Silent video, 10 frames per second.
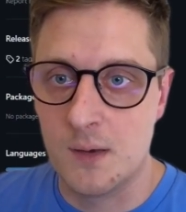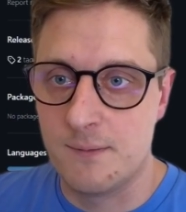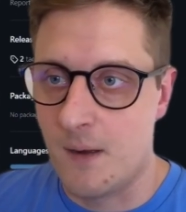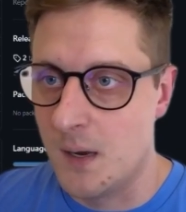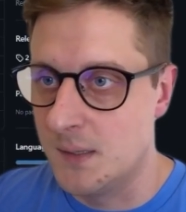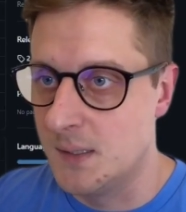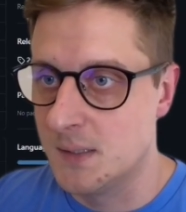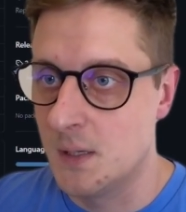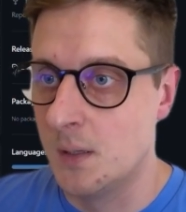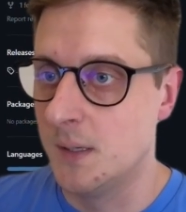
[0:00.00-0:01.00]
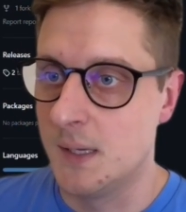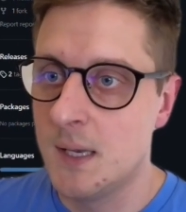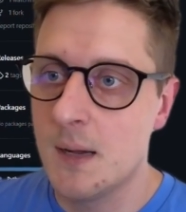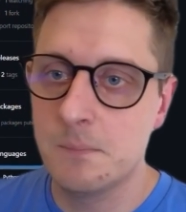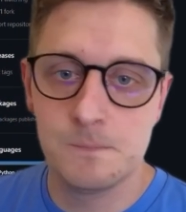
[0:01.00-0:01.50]
can find this on
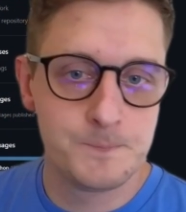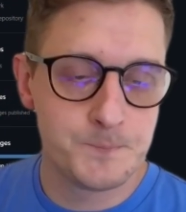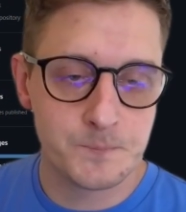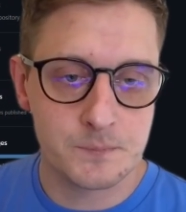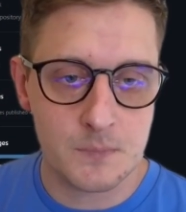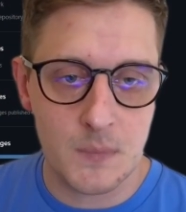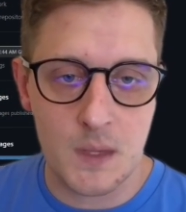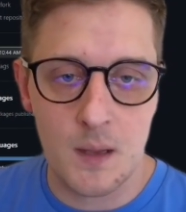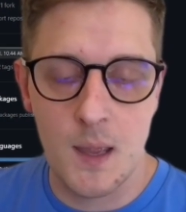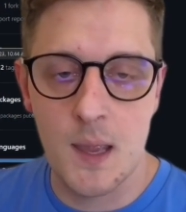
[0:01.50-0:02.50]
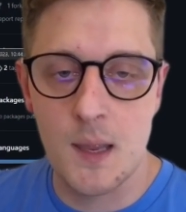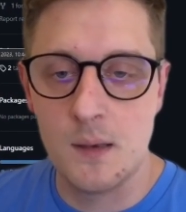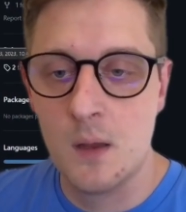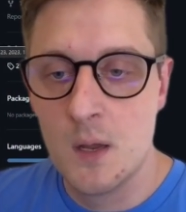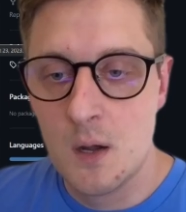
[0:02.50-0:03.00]
GitHub.
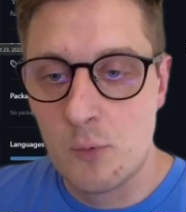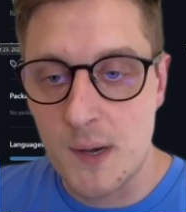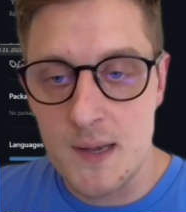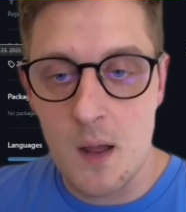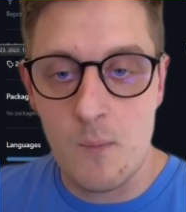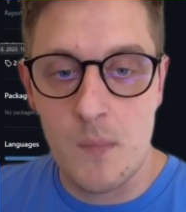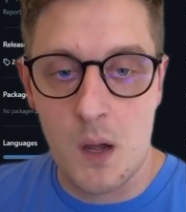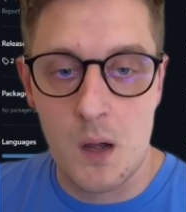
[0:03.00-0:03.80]
And right now